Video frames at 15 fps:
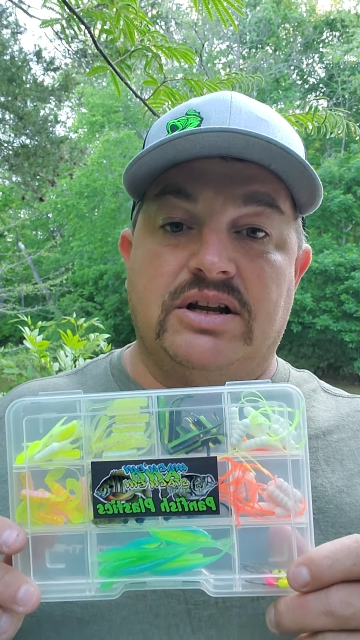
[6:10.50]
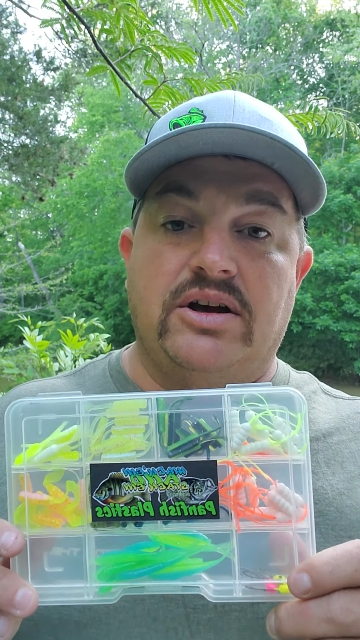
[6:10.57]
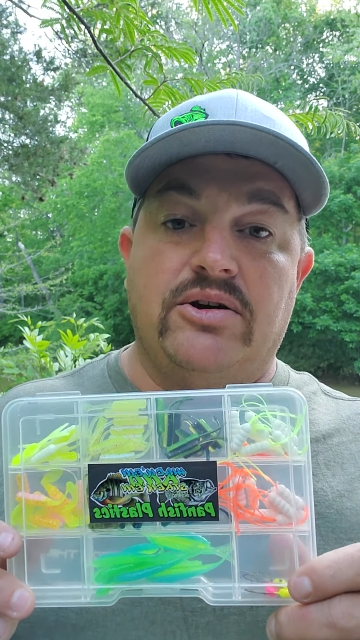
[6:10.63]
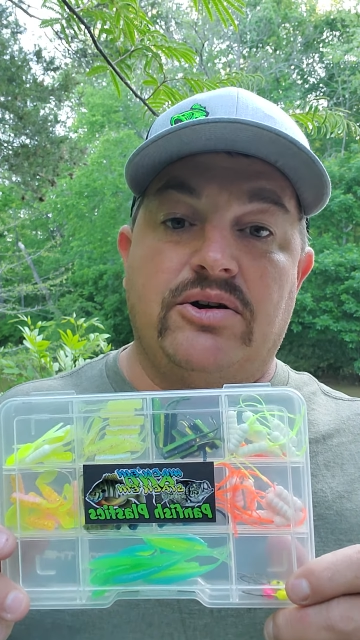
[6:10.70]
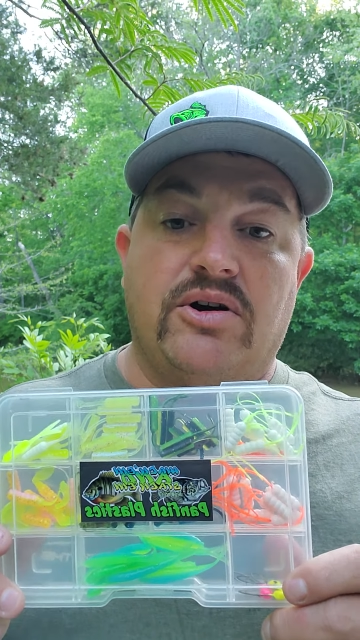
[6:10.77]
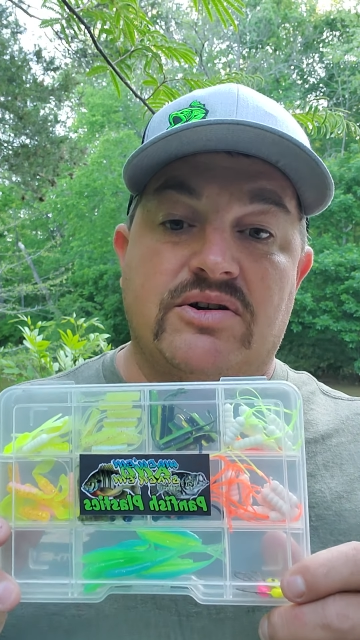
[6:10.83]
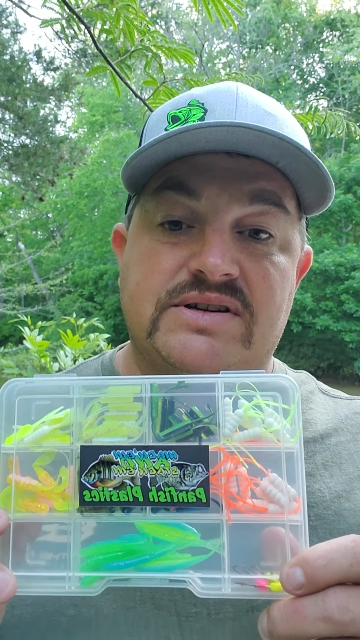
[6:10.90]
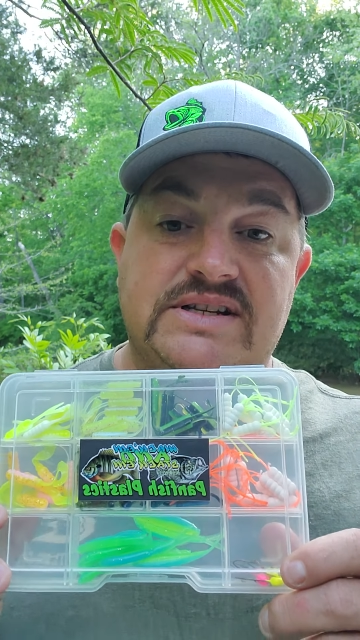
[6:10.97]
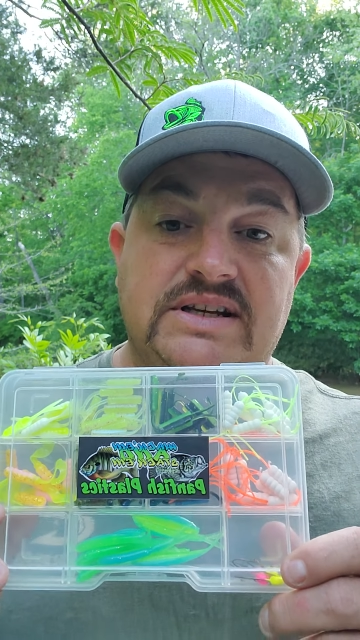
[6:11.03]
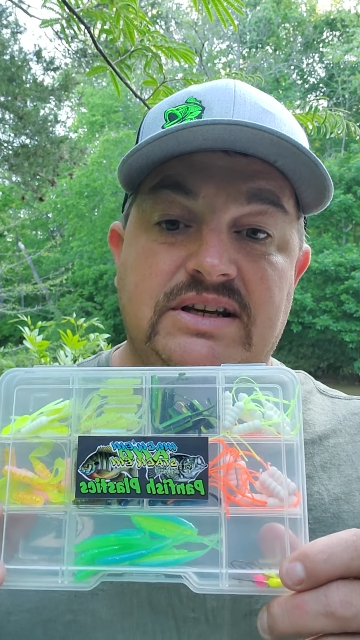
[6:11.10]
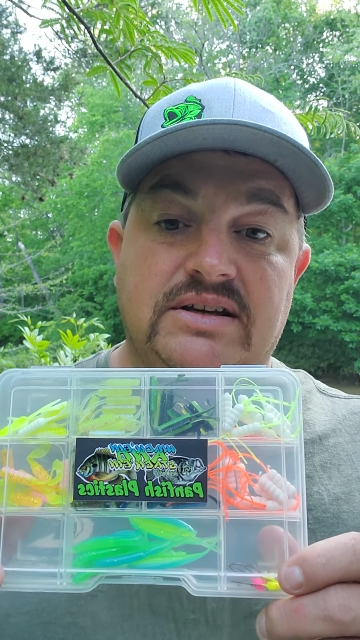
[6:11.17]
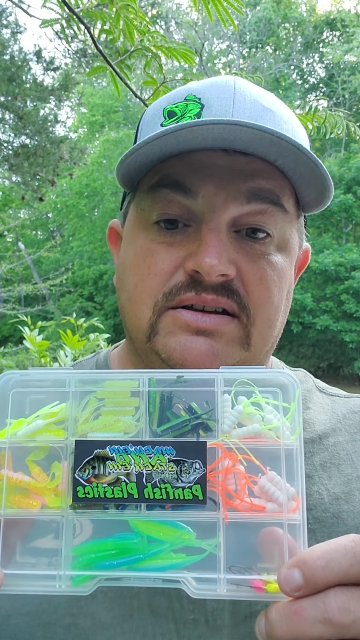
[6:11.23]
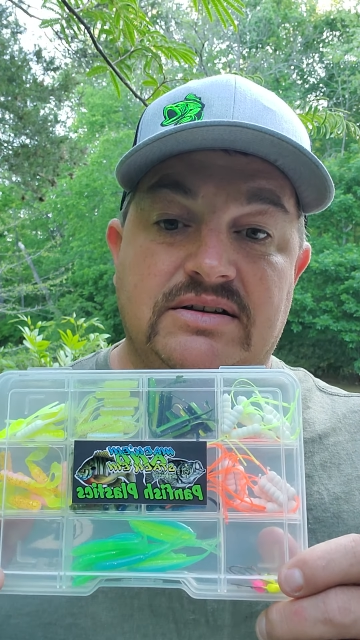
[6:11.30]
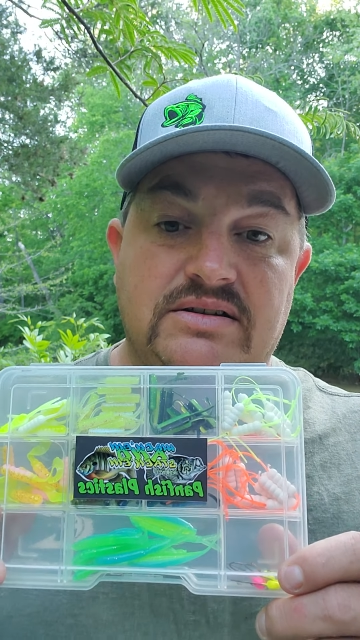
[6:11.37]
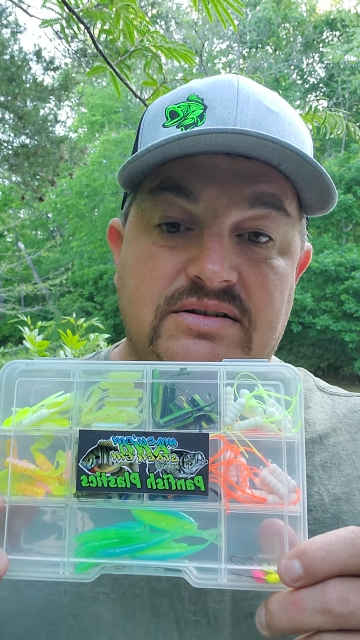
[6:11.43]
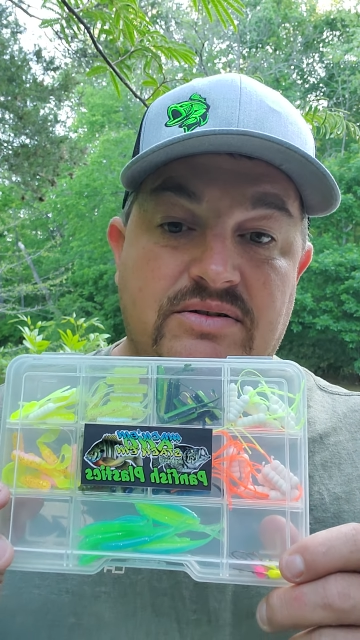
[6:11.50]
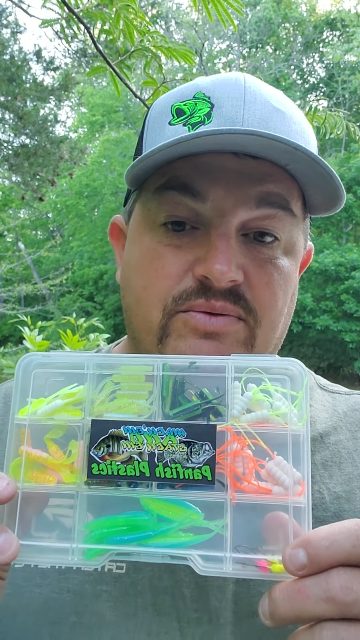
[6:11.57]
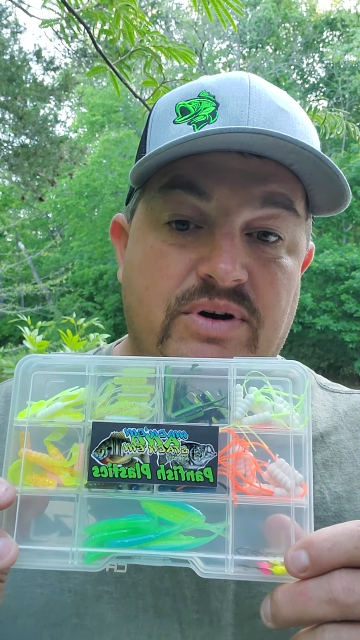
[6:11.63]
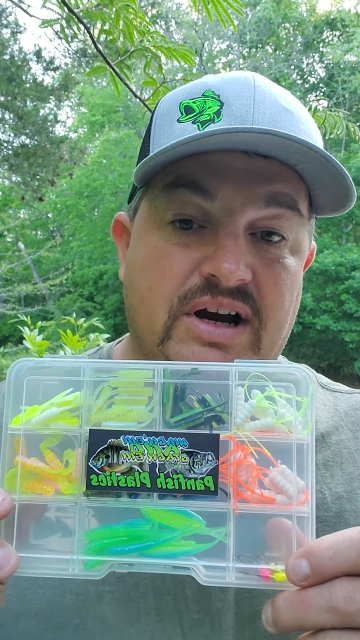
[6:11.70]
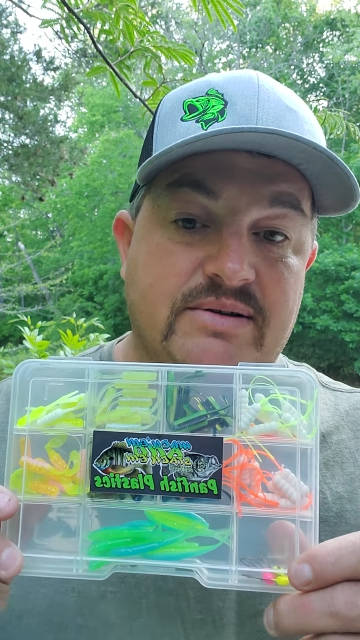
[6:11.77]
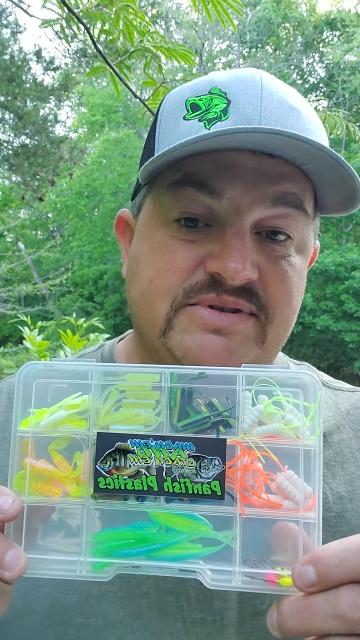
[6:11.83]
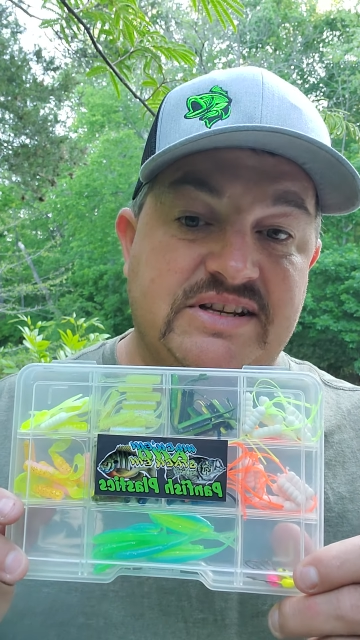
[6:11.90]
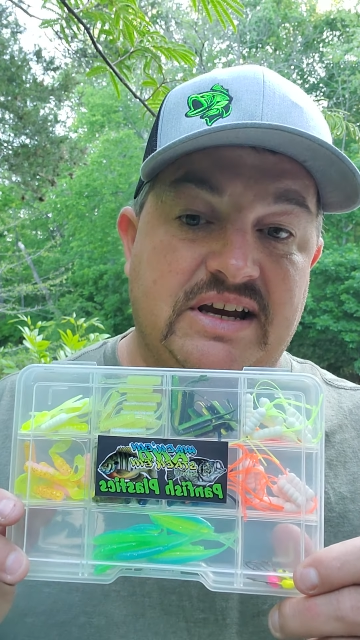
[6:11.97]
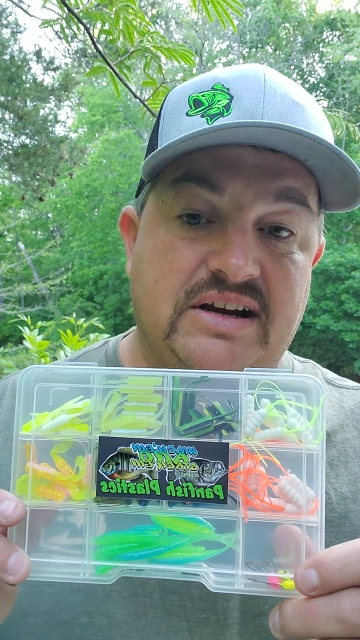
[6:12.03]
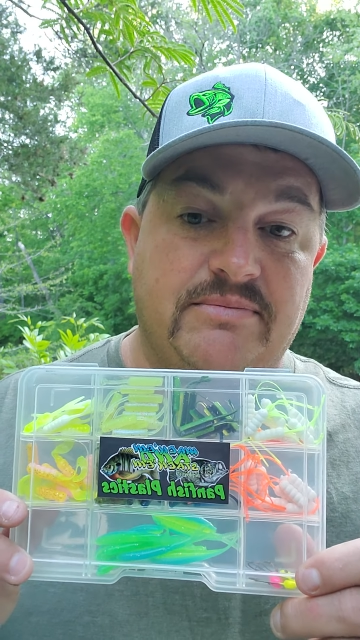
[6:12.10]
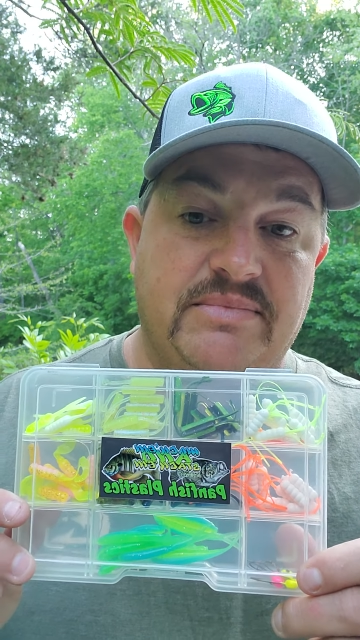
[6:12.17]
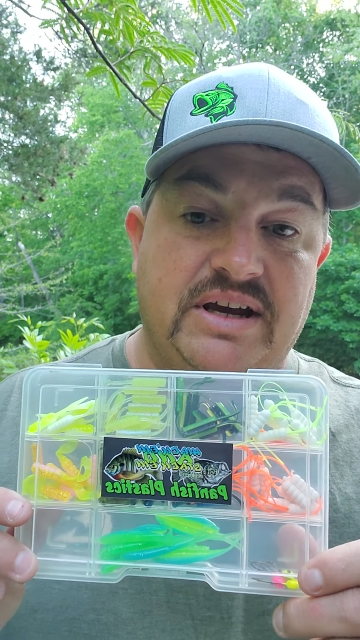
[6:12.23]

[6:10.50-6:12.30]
Garcia, Wackem Stackem